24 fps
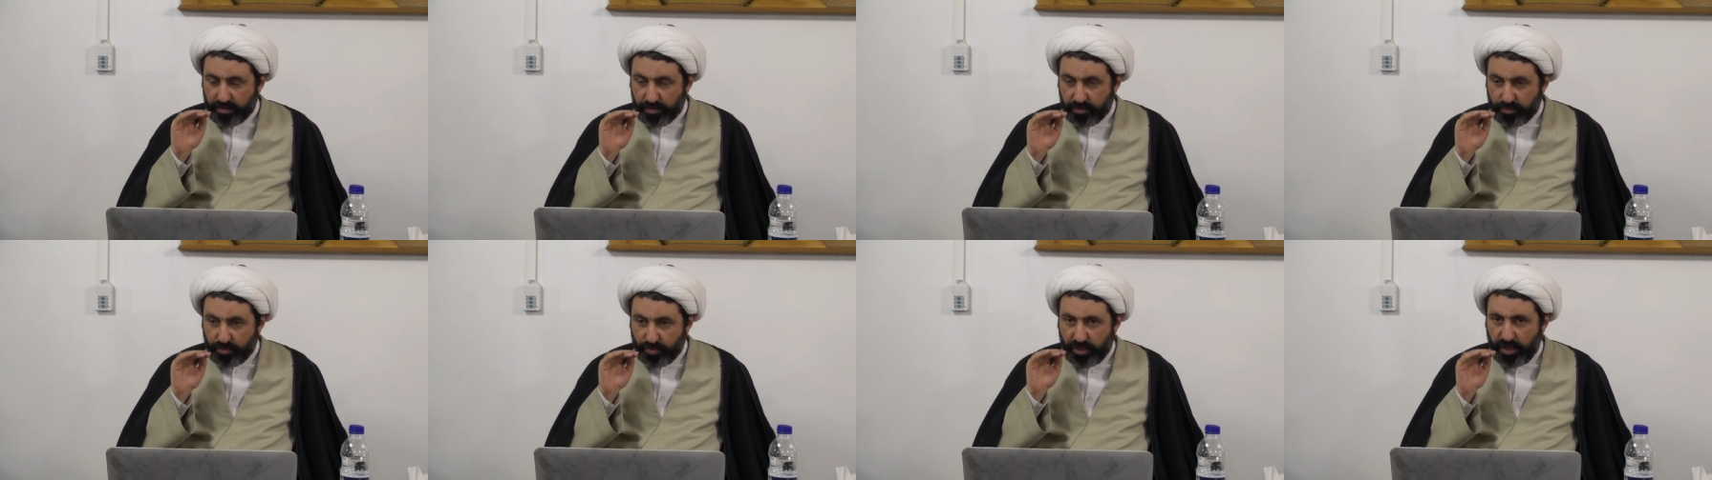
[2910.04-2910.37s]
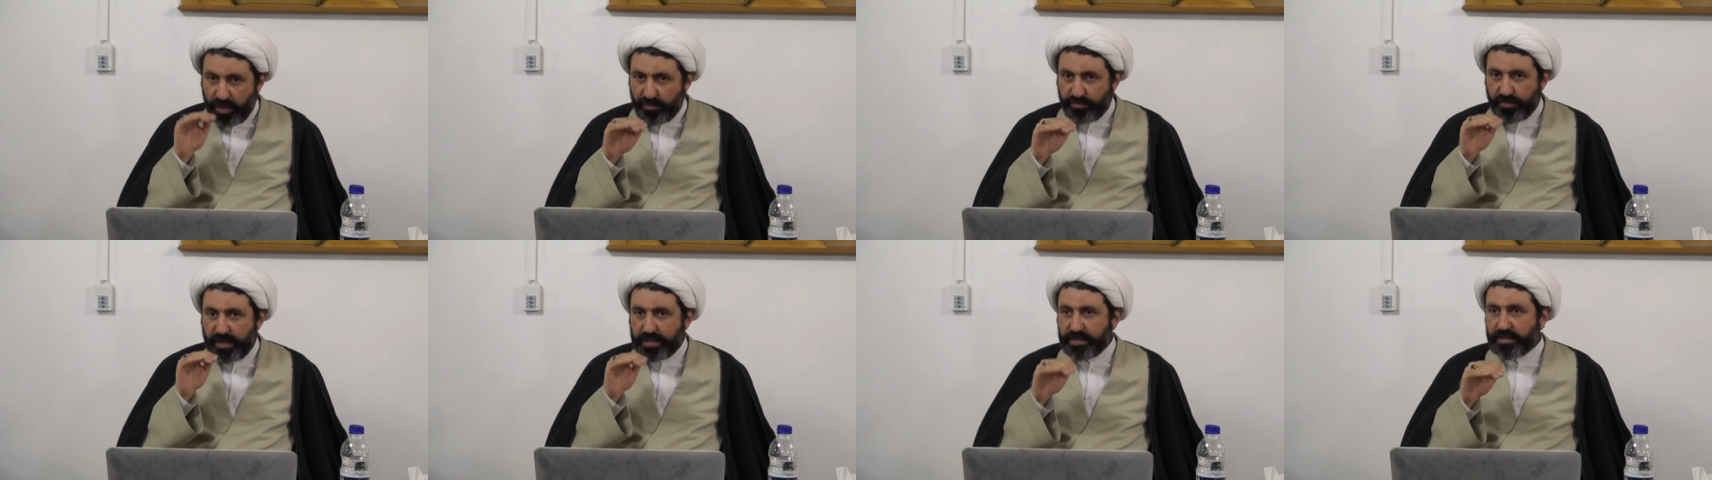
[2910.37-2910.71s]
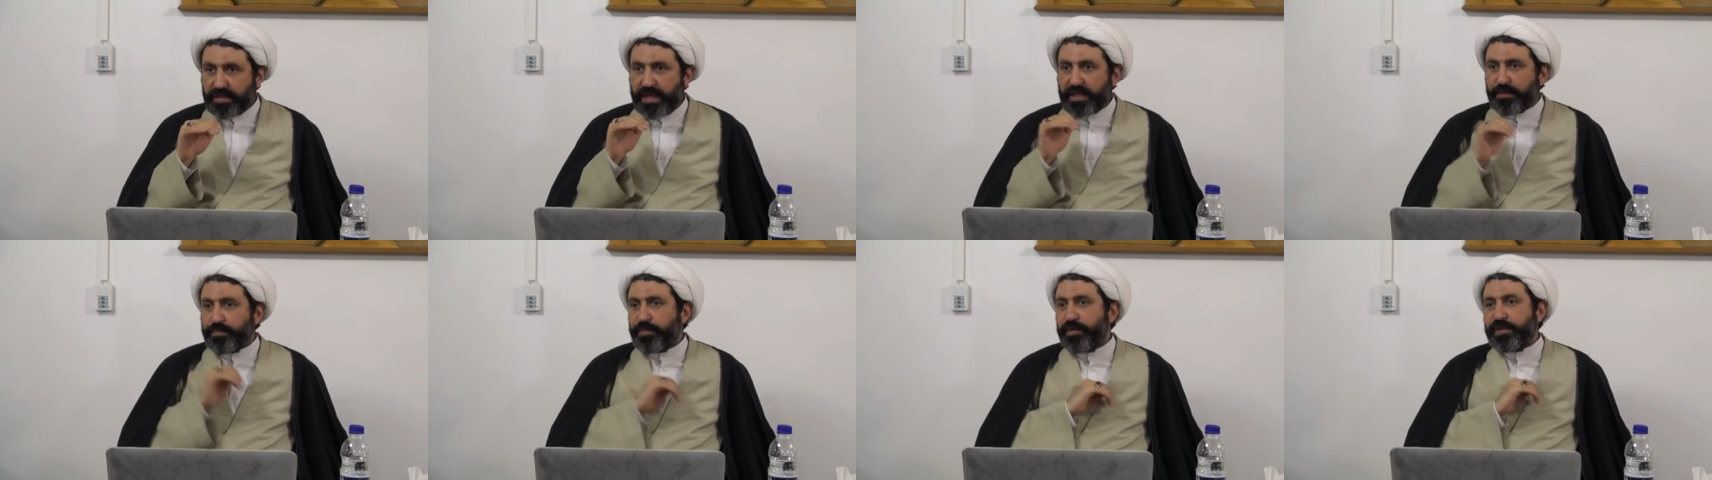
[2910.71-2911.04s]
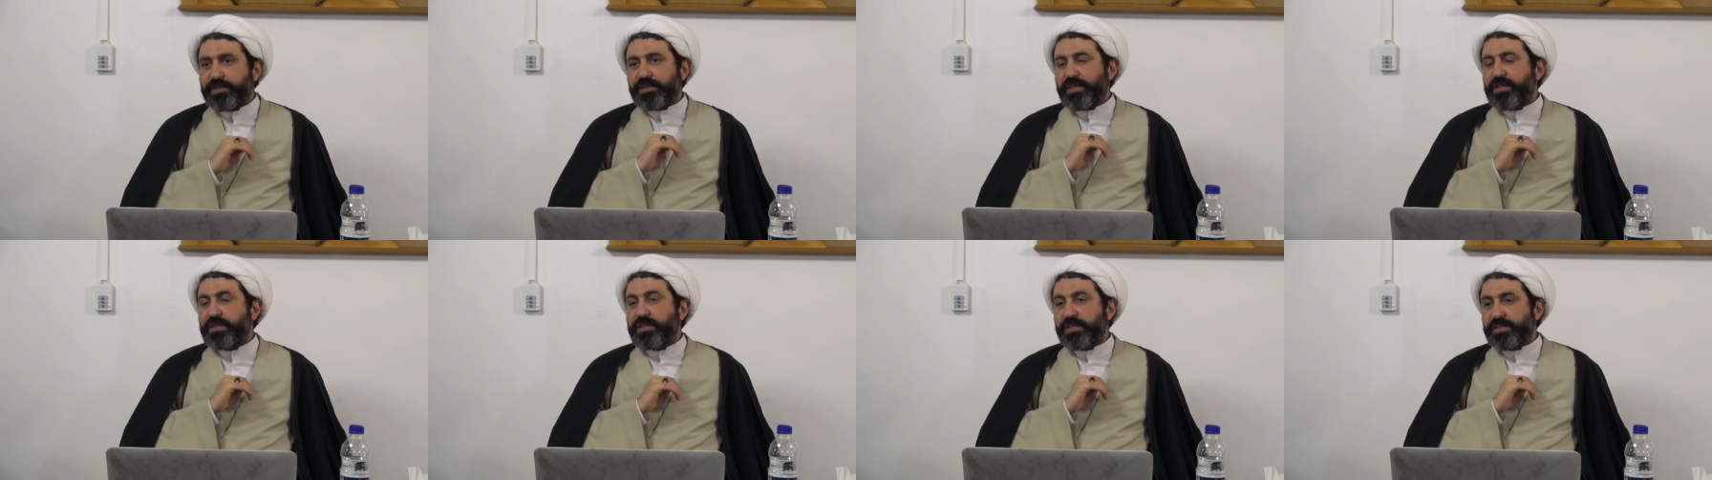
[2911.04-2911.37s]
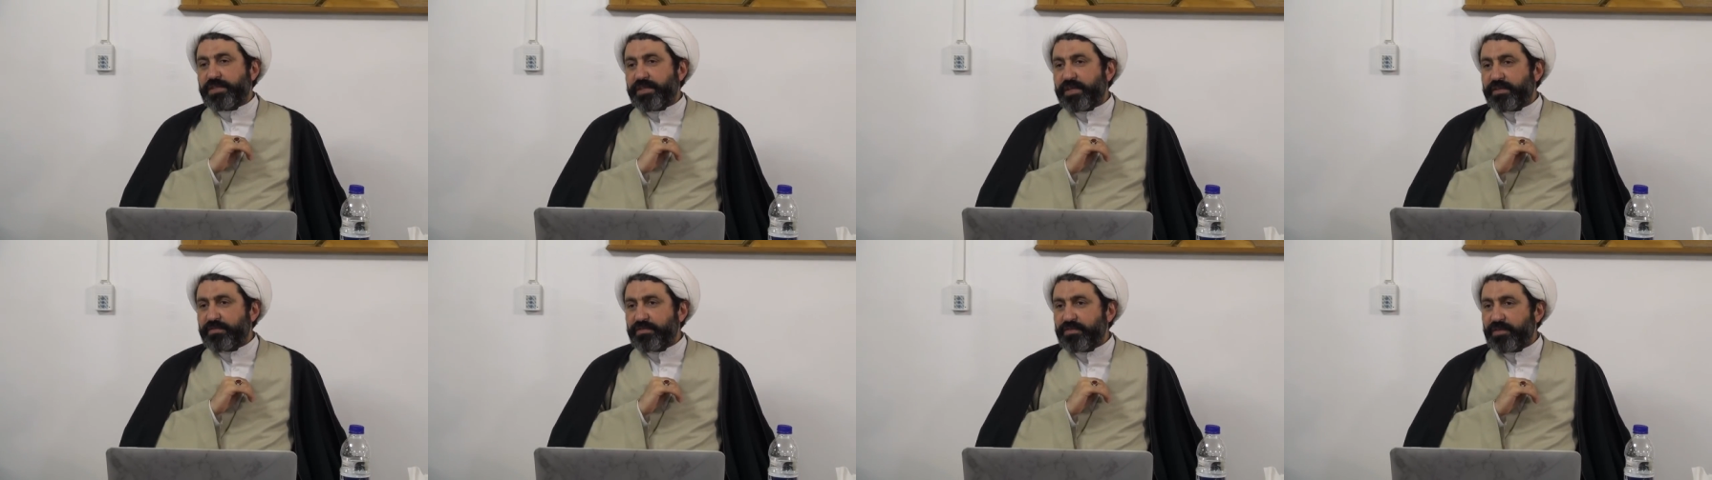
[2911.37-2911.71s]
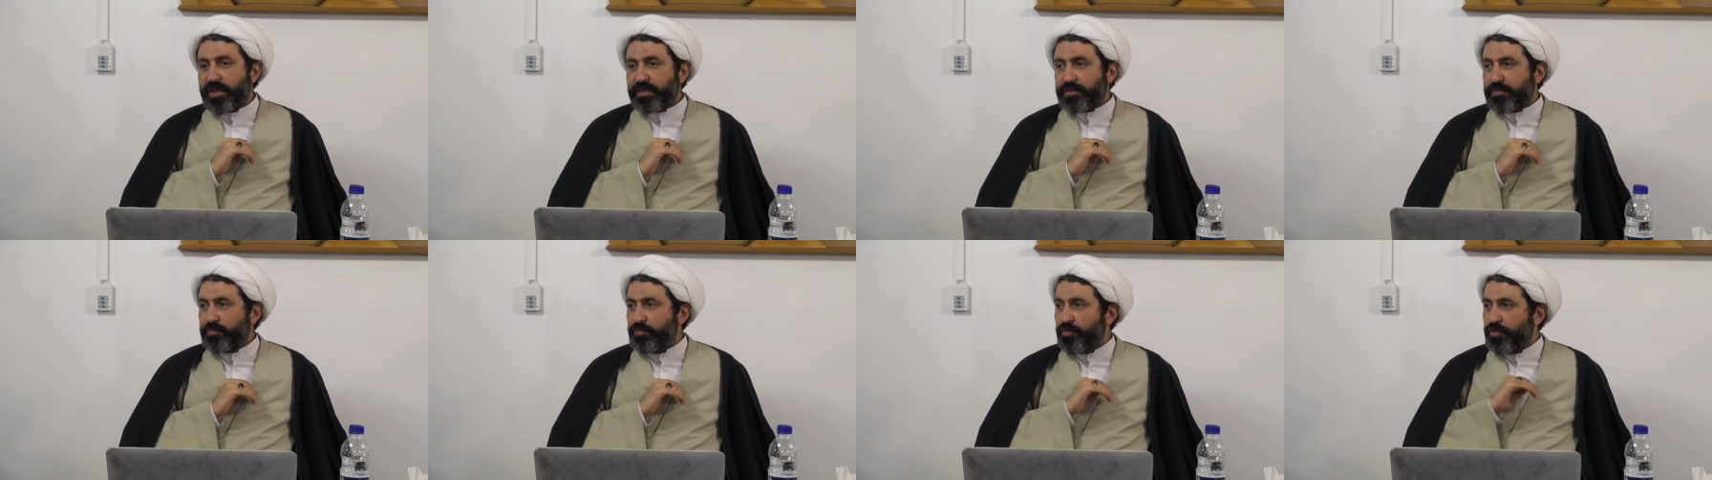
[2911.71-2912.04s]
To give what that person deserves,
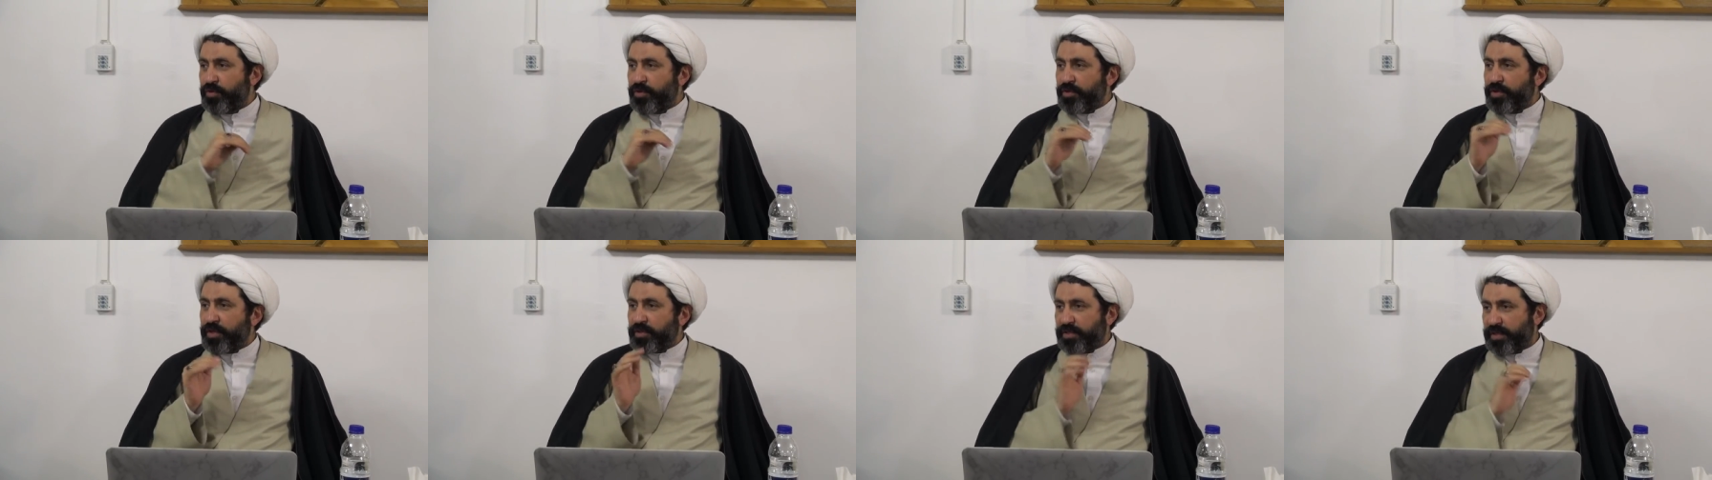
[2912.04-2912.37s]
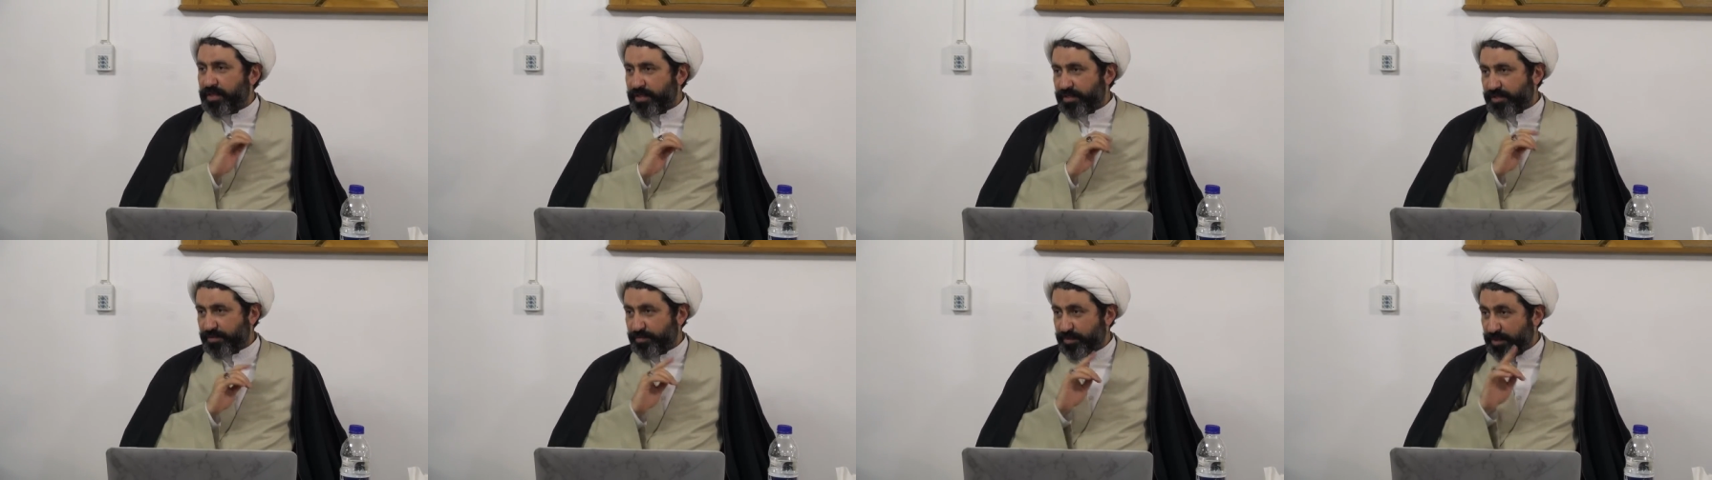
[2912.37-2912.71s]
not mm-hmm. more, not less.